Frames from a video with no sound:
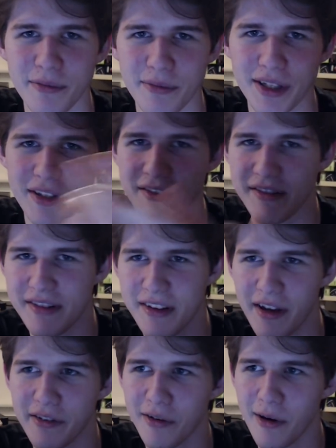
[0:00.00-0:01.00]
Because
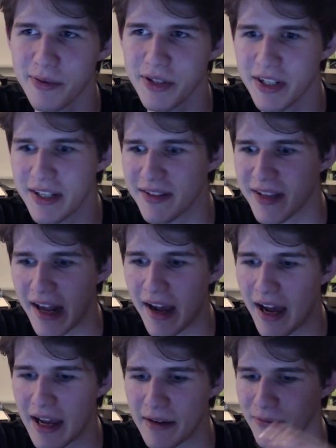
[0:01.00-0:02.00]
the other option is
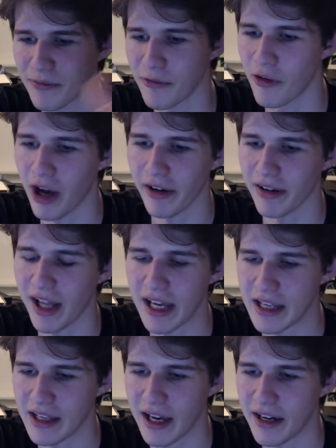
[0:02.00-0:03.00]
that I run
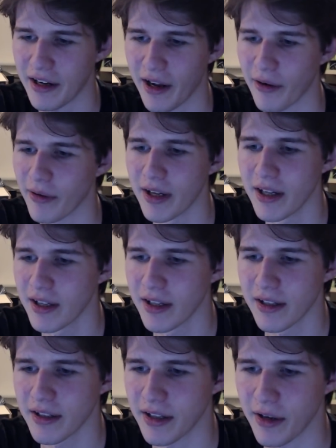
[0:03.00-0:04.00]
like, I don't know,
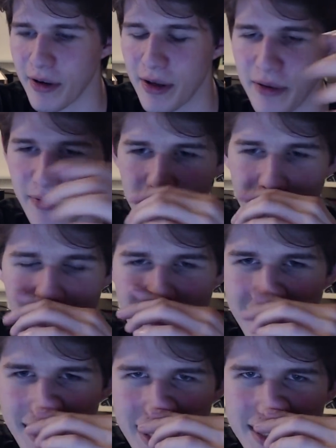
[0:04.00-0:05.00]
if I ran
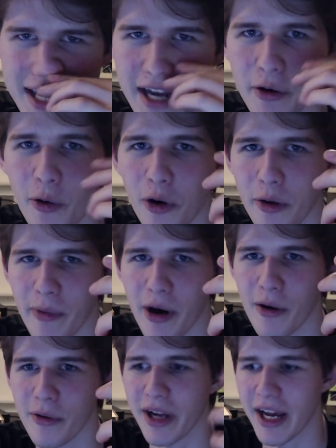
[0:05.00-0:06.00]
it in like 10 core
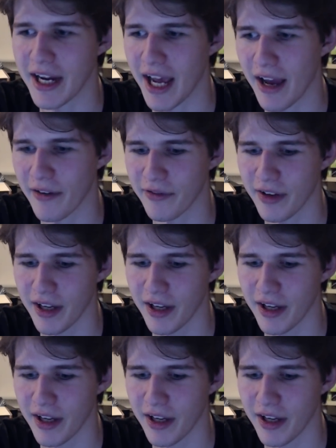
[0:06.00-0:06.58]
mode, I'd have